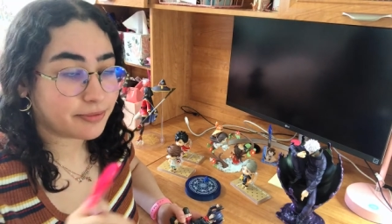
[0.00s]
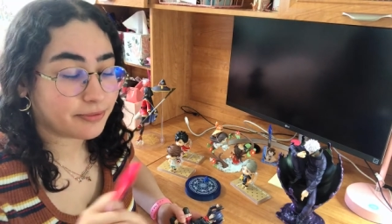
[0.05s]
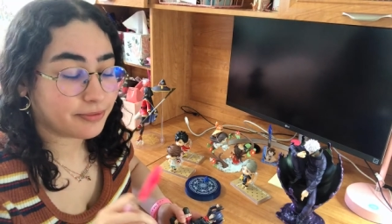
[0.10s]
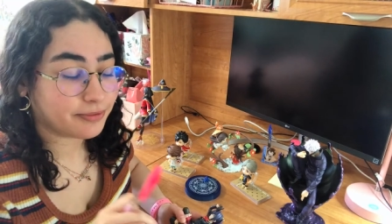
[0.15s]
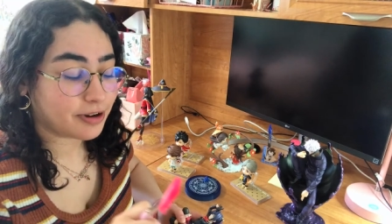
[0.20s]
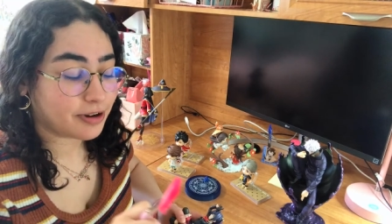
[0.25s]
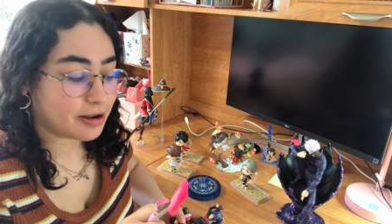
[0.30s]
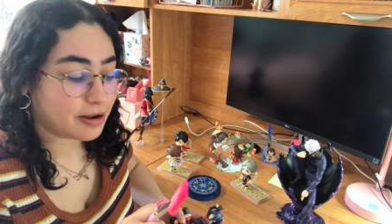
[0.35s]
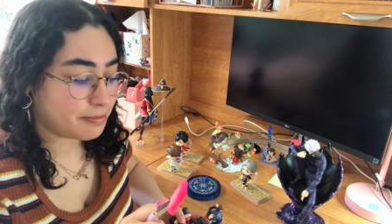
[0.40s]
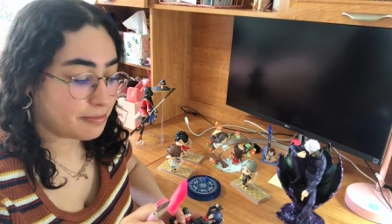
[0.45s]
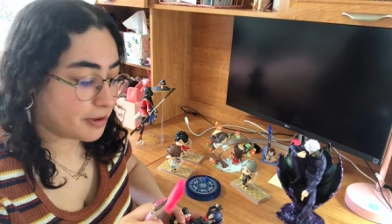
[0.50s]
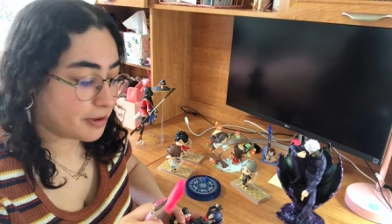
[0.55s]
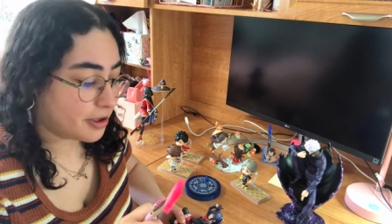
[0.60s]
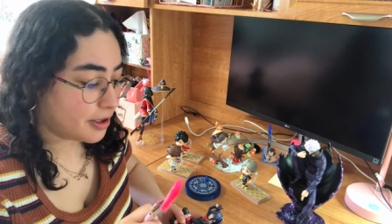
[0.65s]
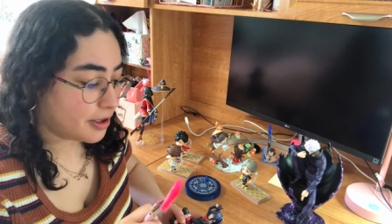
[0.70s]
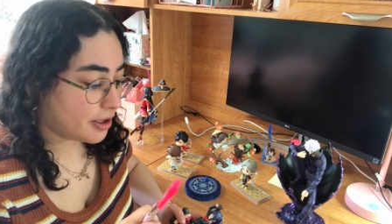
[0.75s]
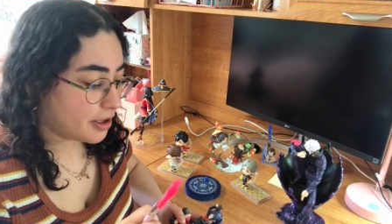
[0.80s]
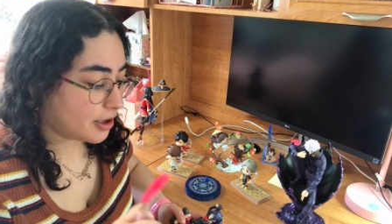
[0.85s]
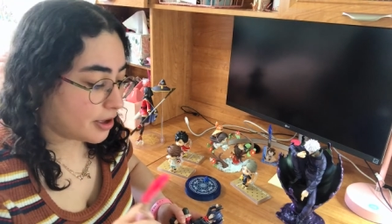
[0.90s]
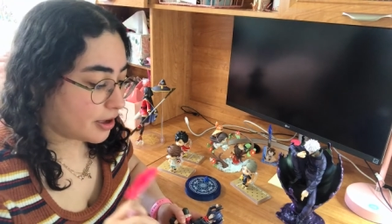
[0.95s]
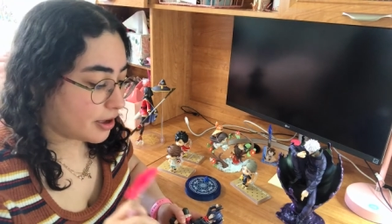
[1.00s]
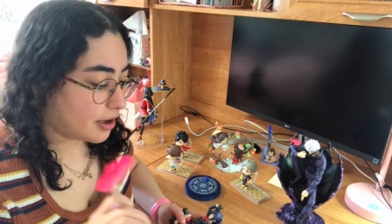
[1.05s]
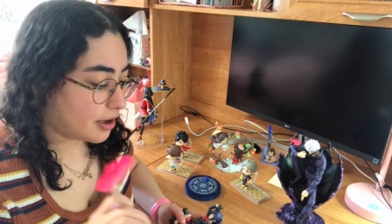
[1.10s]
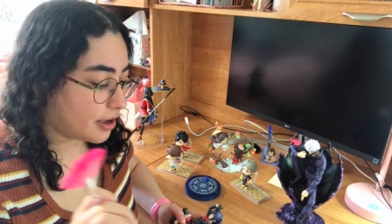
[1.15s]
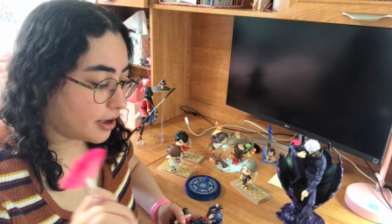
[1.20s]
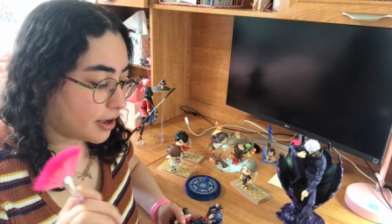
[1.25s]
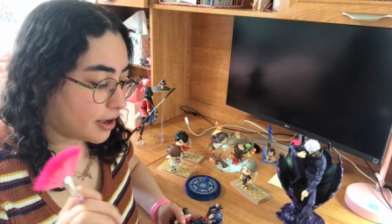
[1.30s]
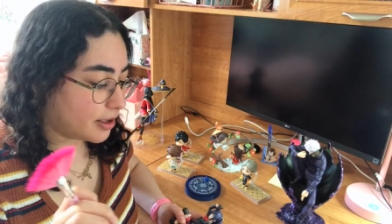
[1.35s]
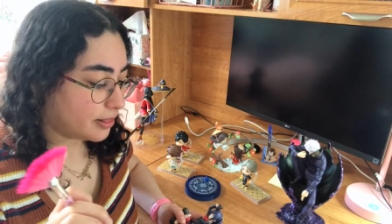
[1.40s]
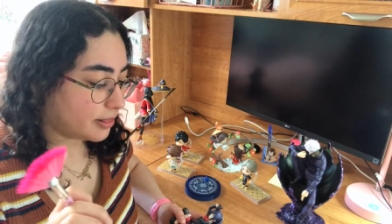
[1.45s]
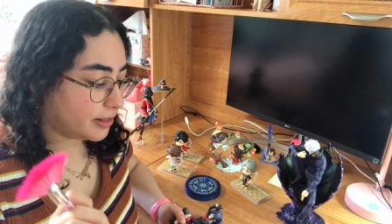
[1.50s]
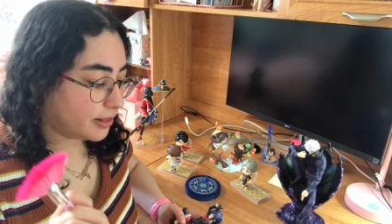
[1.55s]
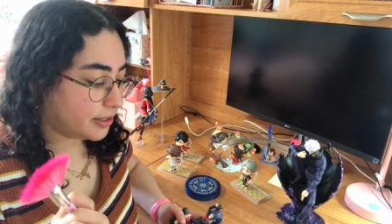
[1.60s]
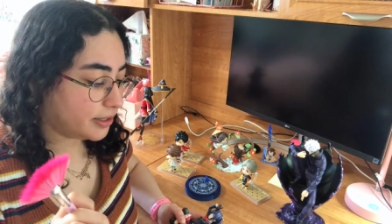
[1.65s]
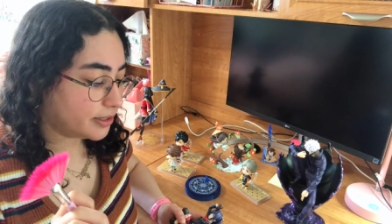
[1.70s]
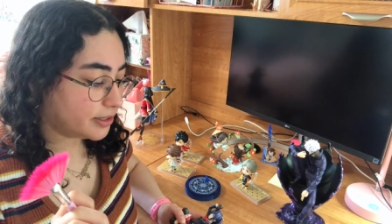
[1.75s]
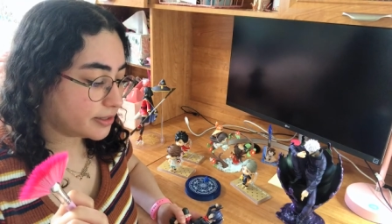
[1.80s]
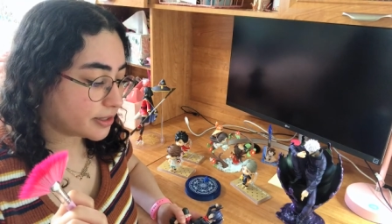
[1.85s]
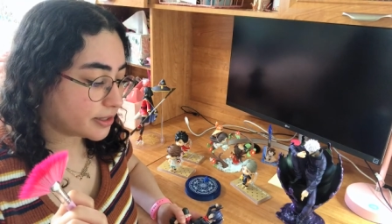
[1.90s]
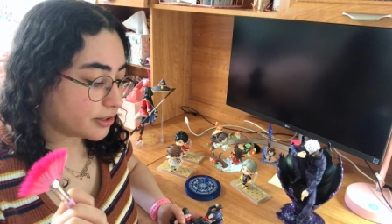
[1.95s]
from
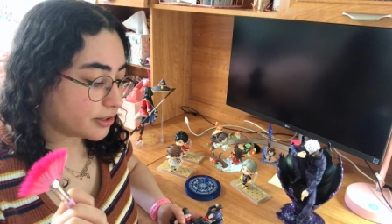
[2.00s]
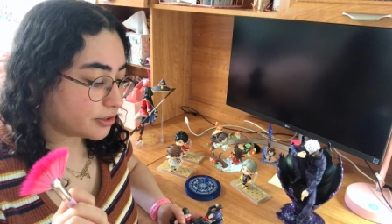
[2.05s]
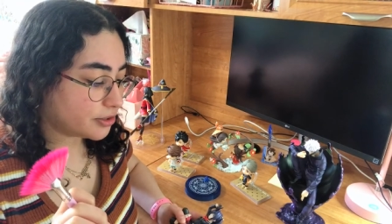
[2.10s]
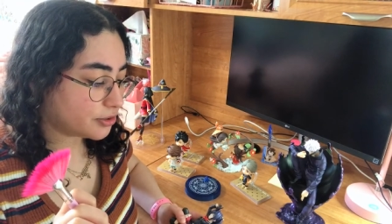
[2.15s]
these